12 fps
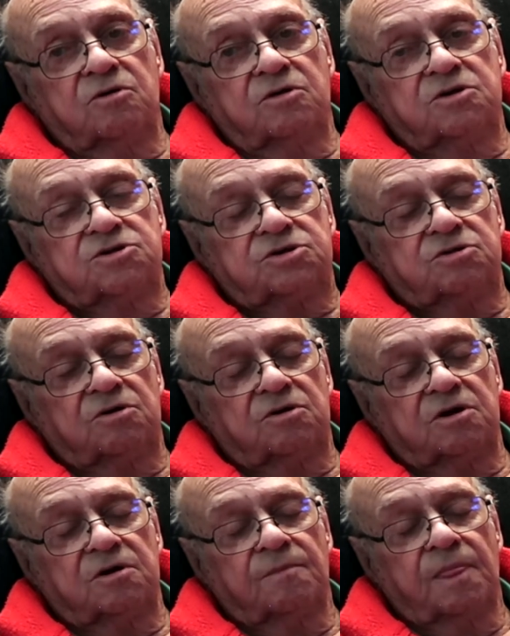or in the
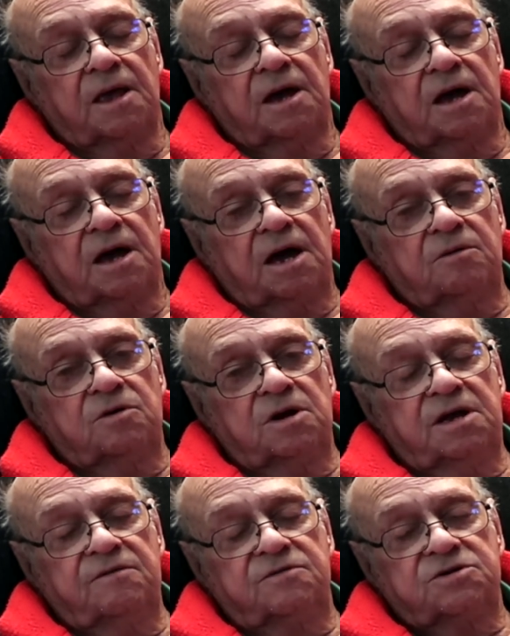store. I would
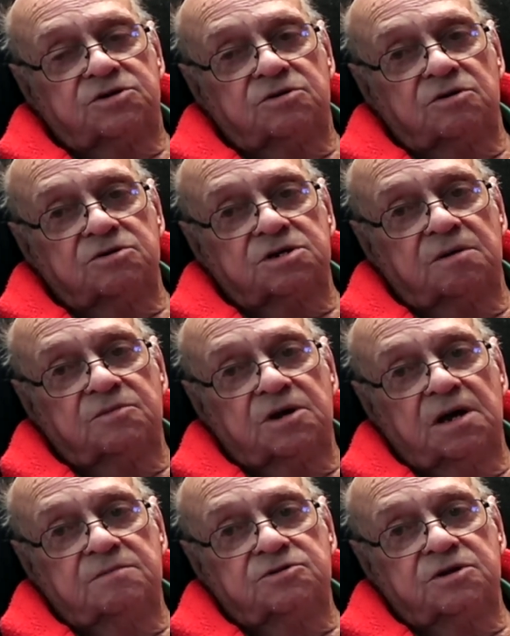leave the store
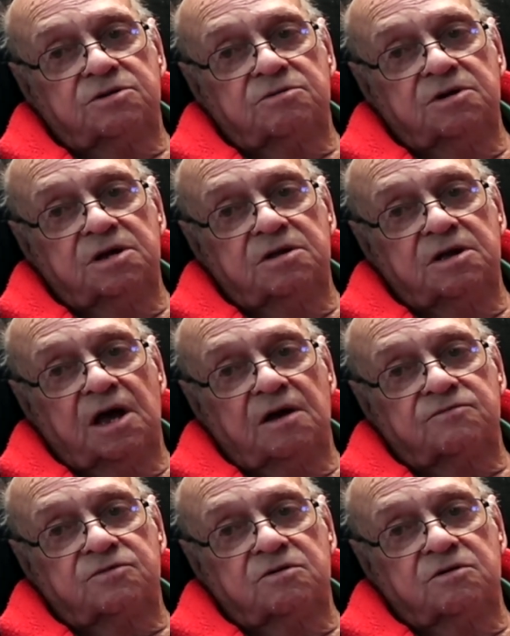sometimes at 3 in the
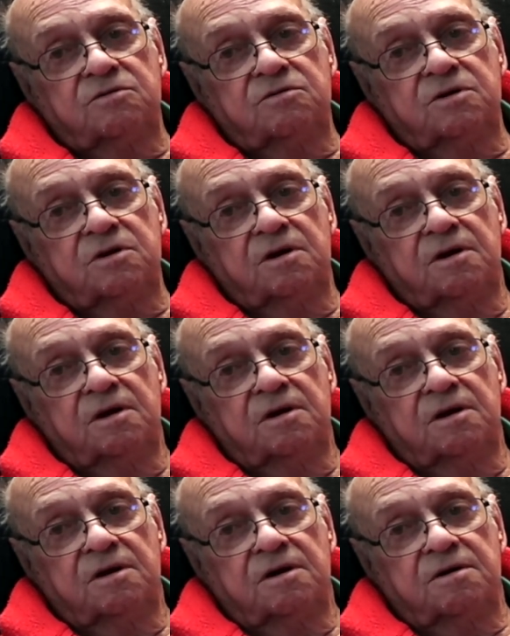afternoon
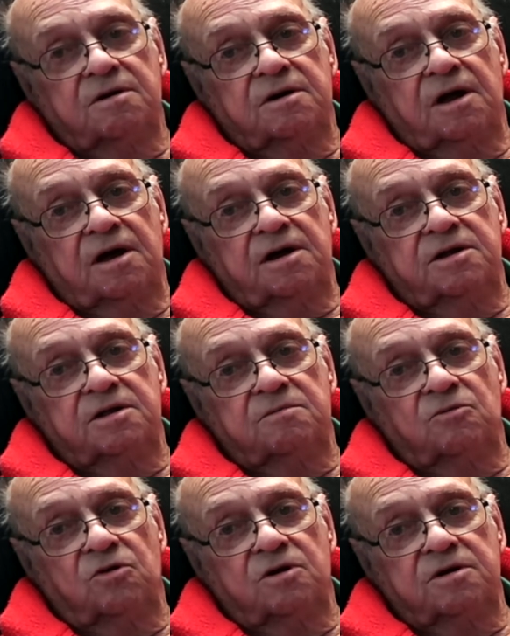or at 9 in the
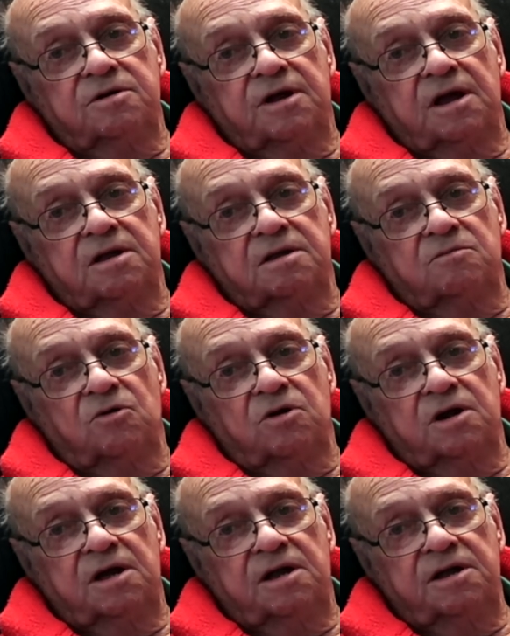morning, 10 in the
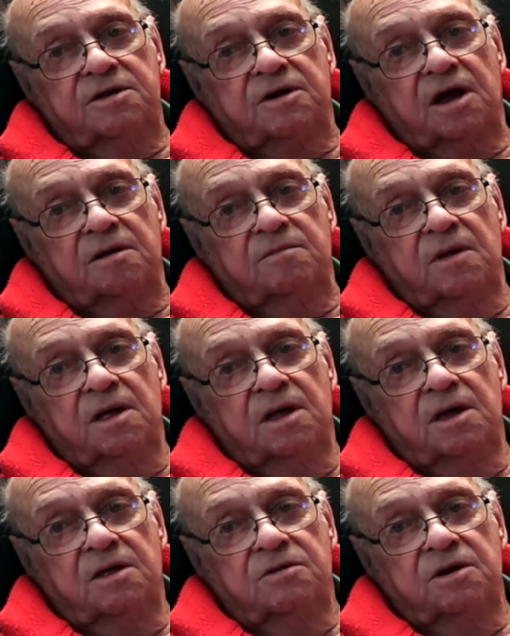morning, anytime
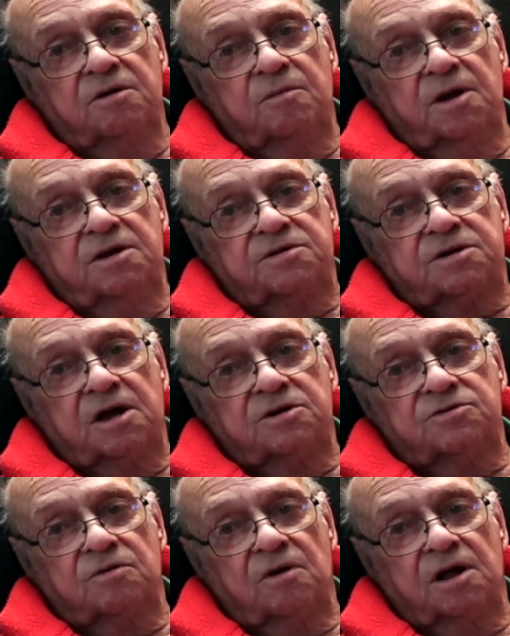they made a
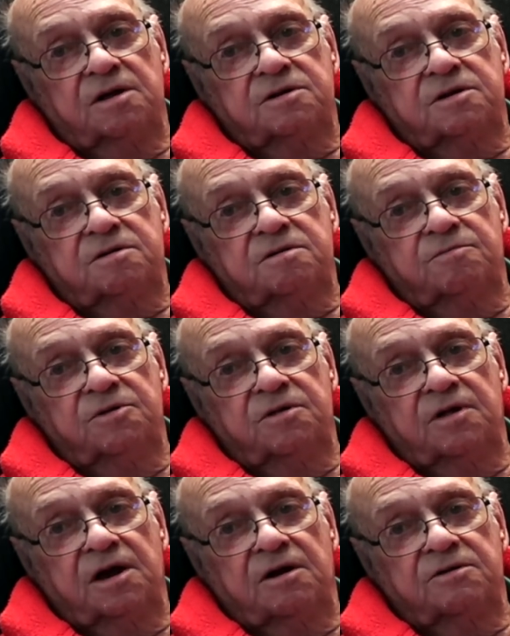schedule. I'd be
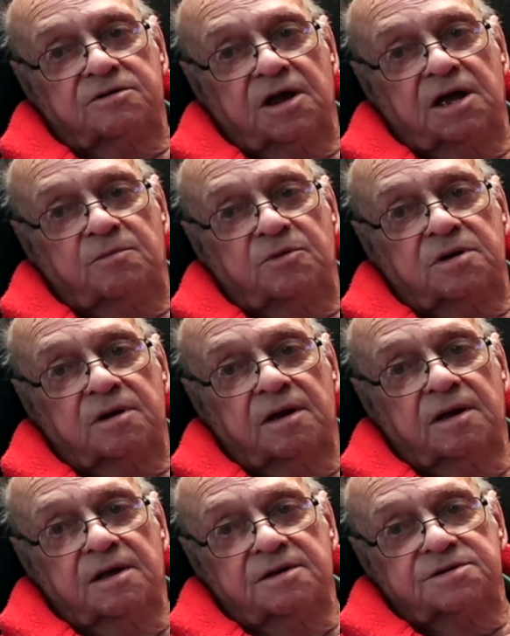there, tape it,
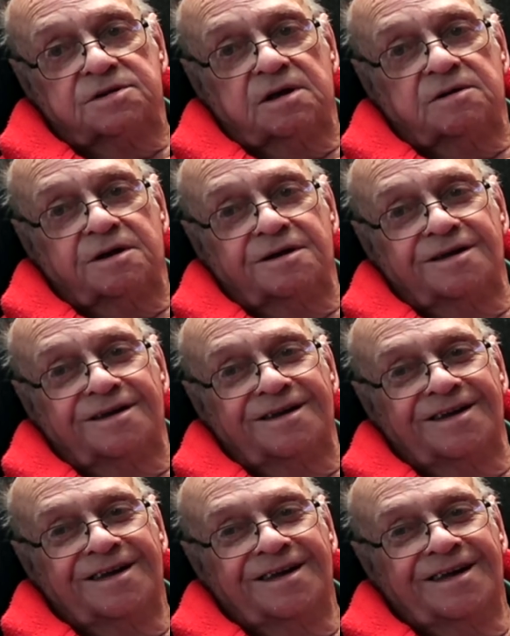
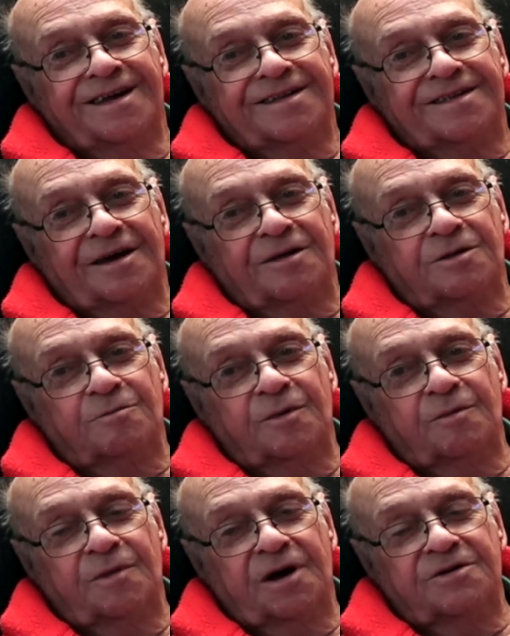tell the
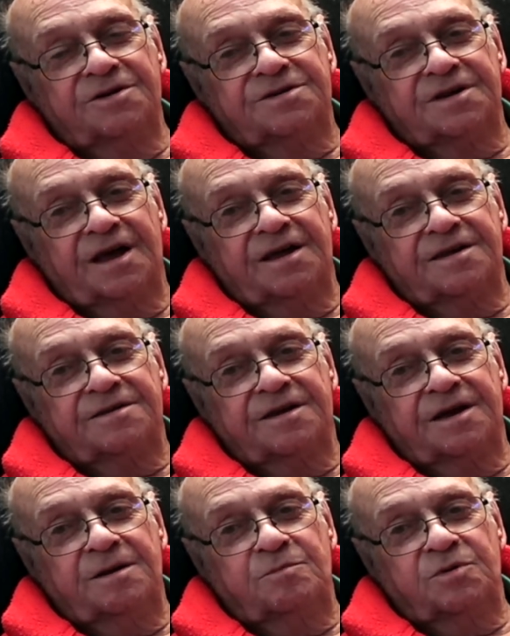Mounties I had a
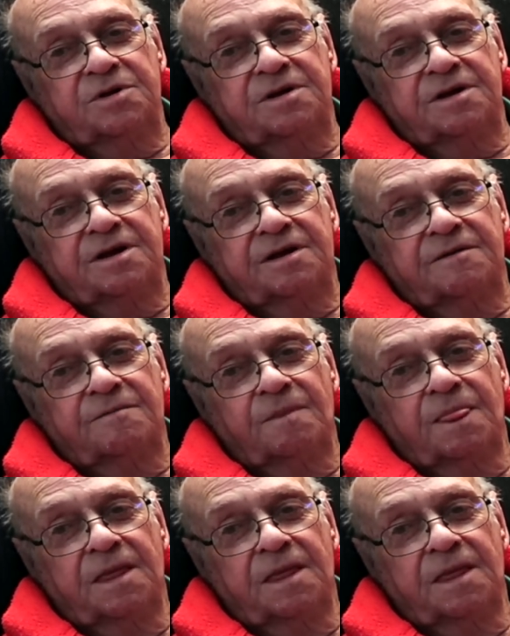tape, and